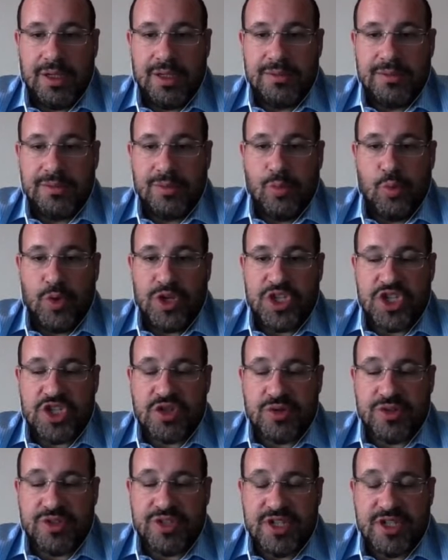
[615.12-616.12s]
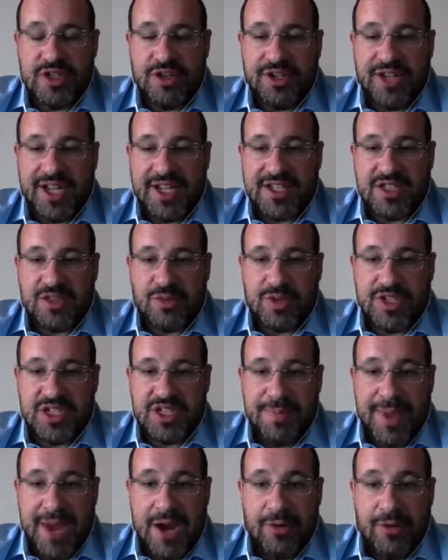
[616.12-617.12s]
which is considered as
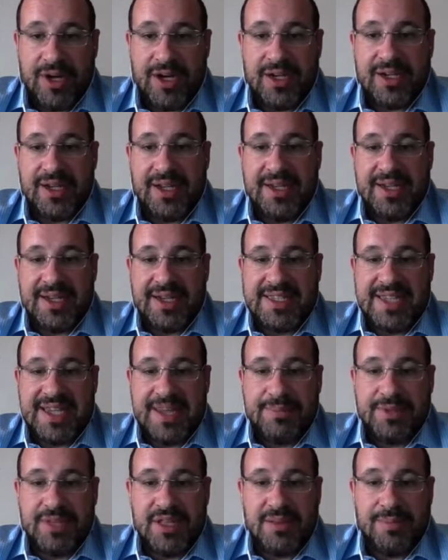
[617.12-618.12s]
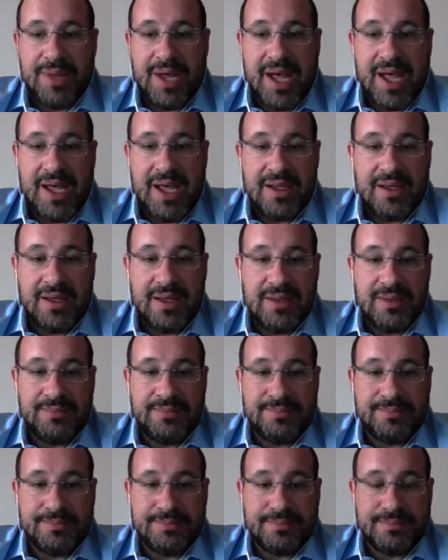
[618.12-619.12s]
transparent and accepted by
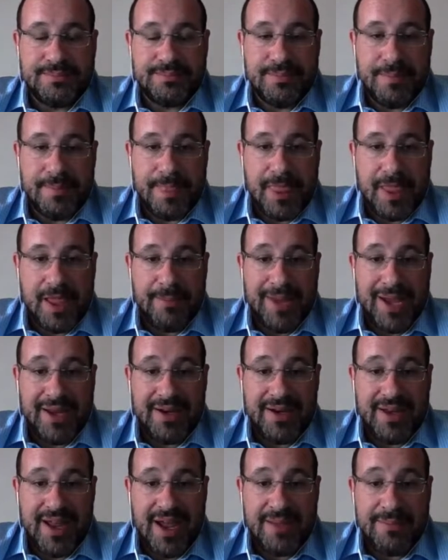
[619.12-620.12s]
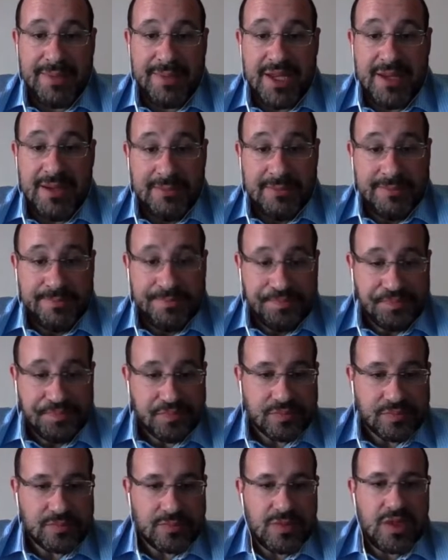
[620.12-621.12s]
the EIB.
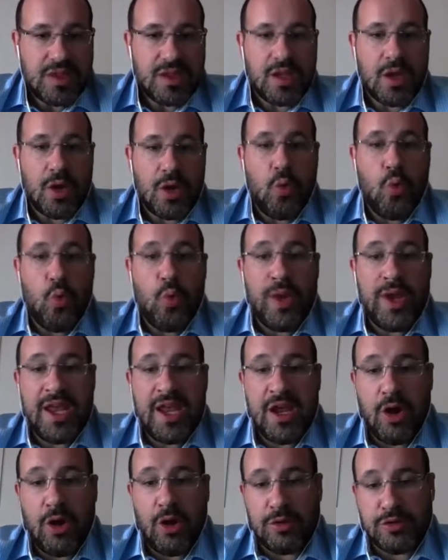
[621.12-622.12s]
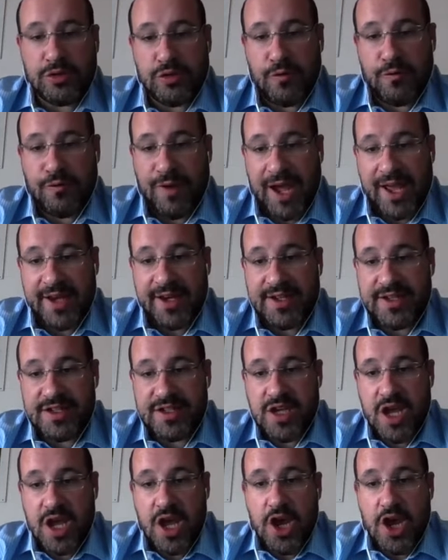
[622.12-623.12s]
We also
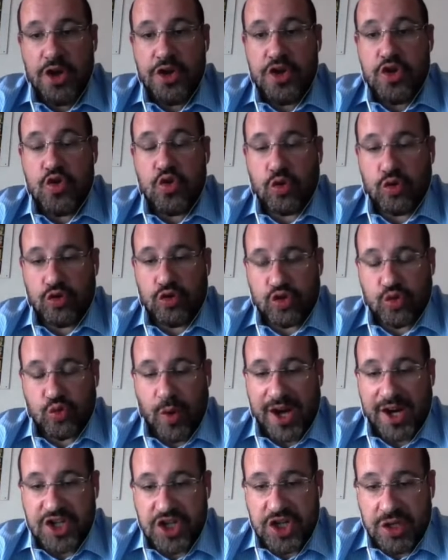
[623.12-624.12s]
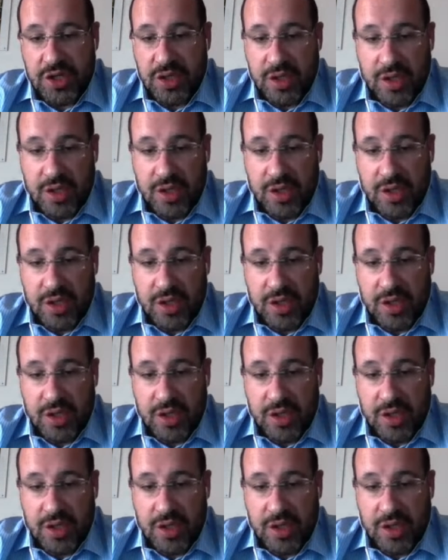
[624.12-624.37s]
finance new construction.